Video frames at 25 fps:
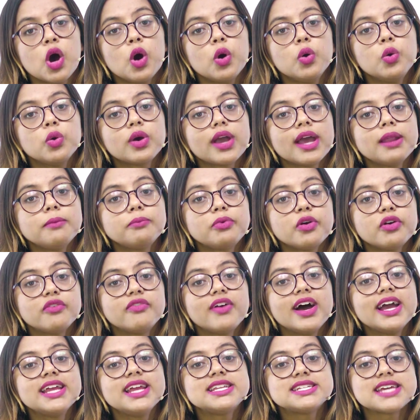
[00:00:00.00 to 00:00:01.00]
who can
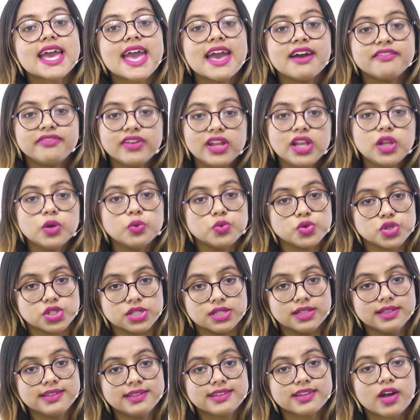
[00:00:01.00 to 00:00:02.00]
provide
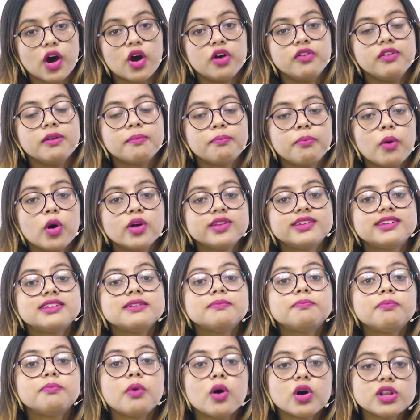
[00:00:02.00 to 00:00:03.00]
evaluations or reports
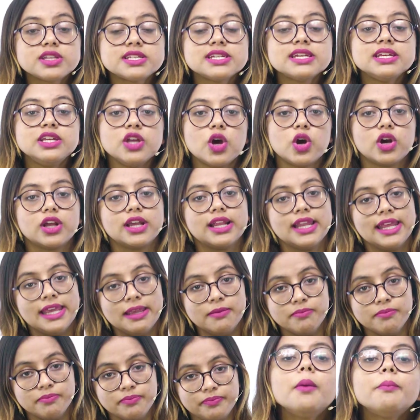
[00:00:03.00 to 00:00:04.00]
supporting your
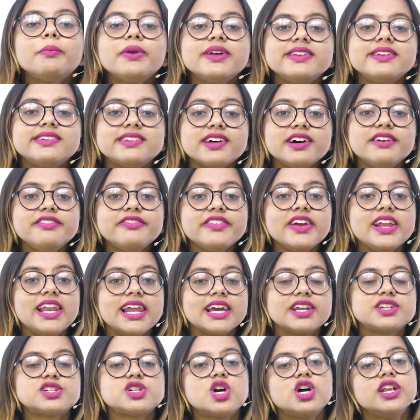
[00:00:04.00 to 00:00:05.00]
claim. Preserve
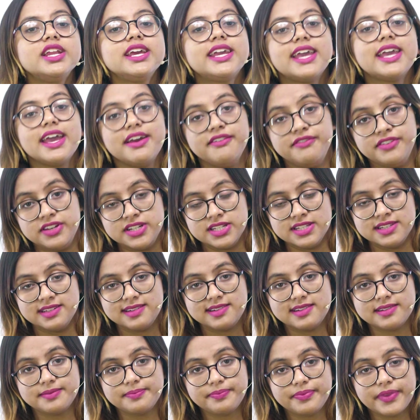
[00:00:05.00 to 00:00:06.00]
electronic
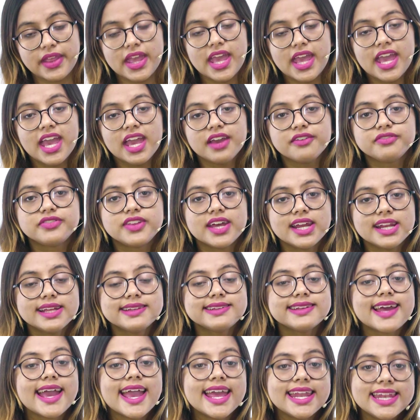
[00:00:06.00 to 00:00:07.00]
evidence. If there
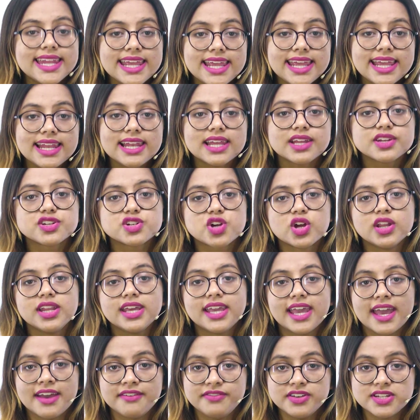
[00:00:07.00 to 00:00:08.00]
is any
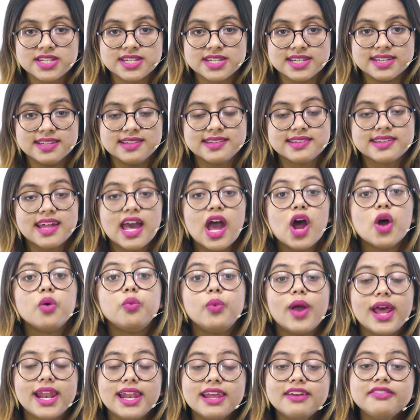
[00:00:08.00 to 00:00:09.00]
electronic evidence
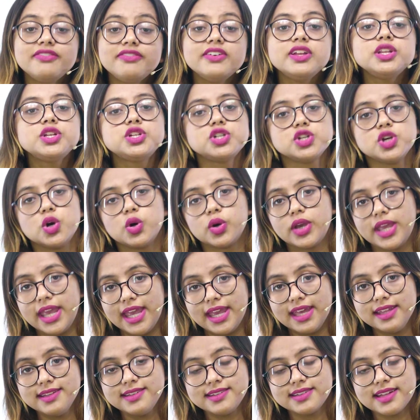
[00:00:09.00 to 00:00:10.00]
relevant to your
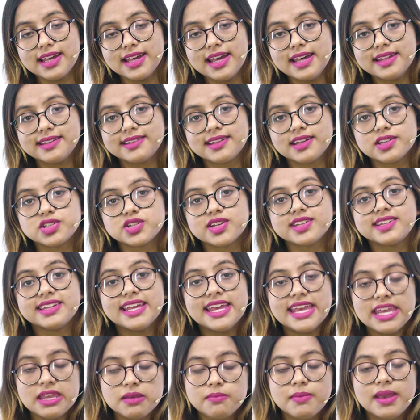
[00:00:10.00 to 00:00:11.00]
case, such as
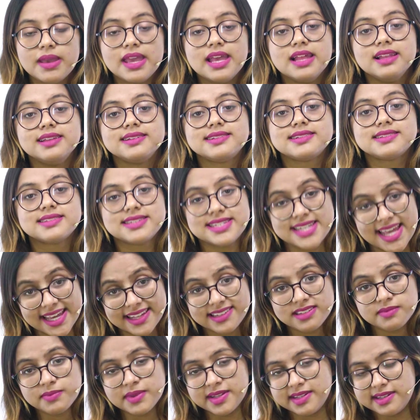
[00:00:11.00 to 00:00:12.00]
emails,
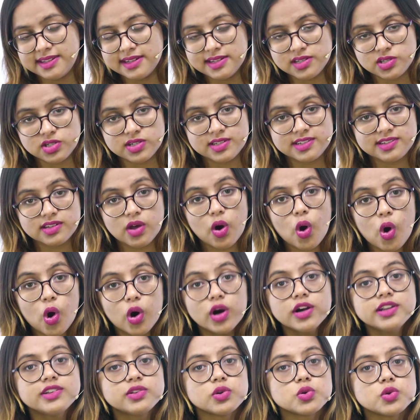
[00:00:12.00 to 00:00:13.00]
text messages,
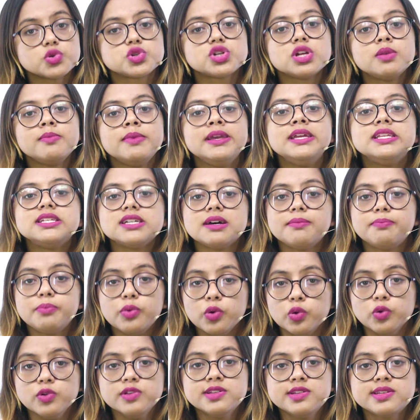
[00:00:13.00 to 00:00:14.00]
or social media
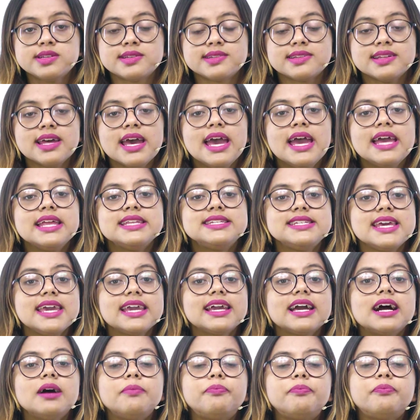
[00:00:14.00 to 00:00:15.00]
posts,
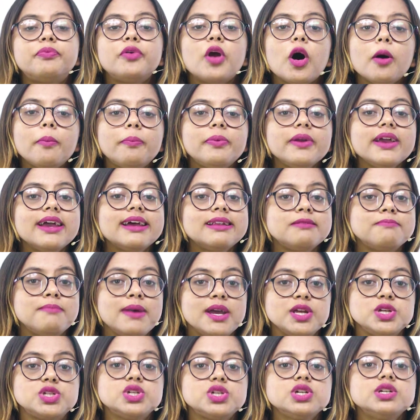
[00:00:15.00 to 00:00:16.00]
take appropriate
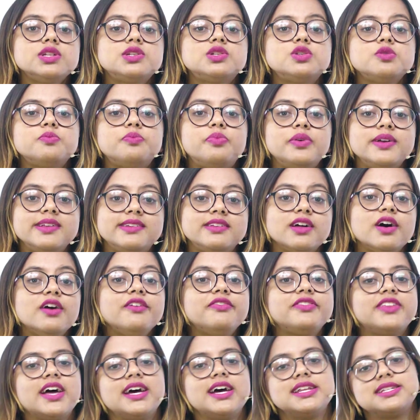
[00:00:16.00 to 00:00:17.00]
measures to
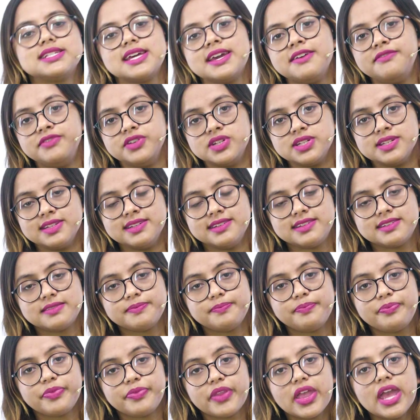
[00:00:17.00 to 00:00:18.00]
preserve that evidence.
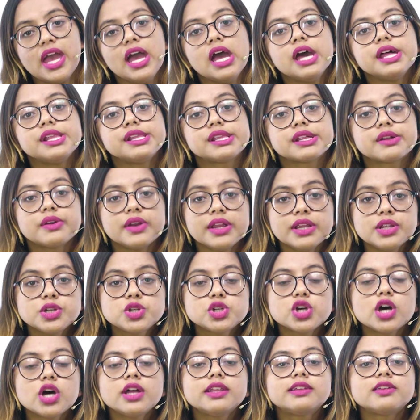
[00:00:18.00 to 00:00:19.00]

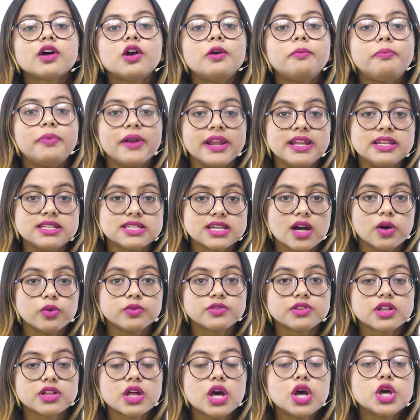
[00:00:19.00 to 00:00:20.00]
Screenshots or
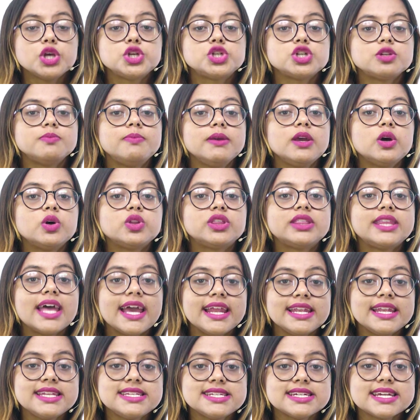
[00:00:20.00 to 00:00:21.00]
printouts should be
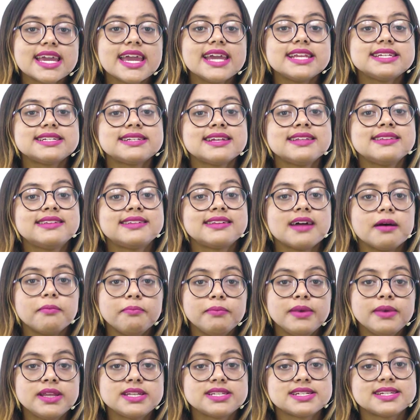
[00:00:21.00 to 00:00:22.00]
authenticated and
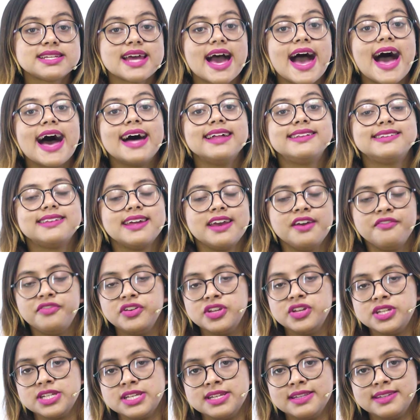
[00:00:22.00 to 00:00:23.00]
submitted as
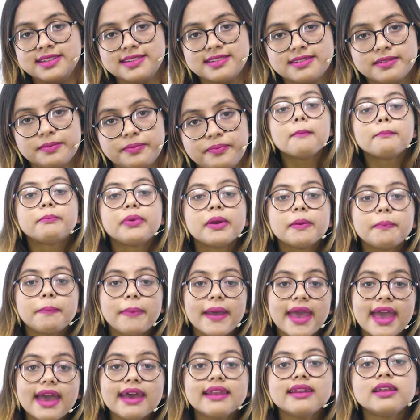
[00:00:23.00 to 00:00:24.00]
evidence.
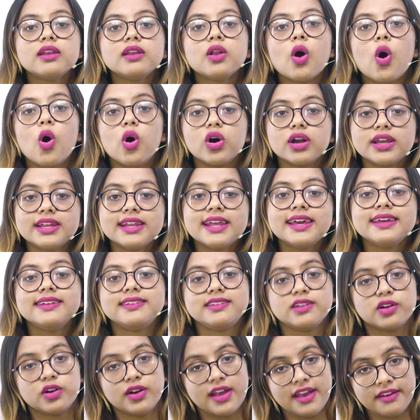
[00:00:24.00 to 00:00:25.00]
Prepare and
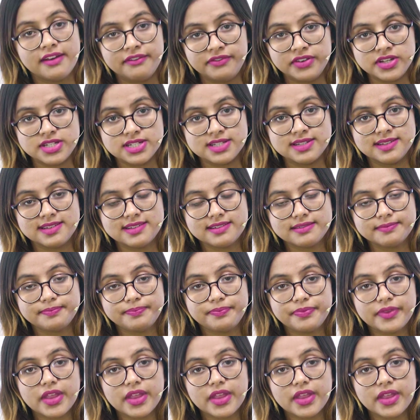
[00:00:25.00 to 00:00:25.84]
organize your evidence.